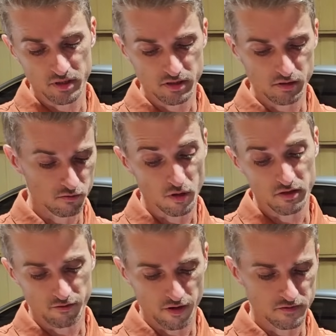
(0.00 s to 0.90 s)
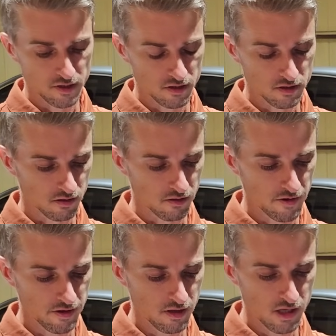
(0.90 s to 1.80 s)
and 25 seconds
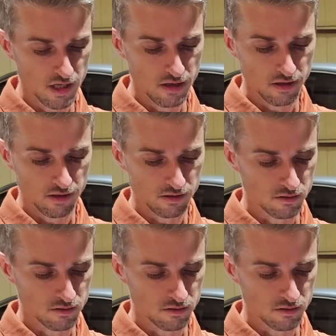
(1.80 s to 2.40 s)
already in this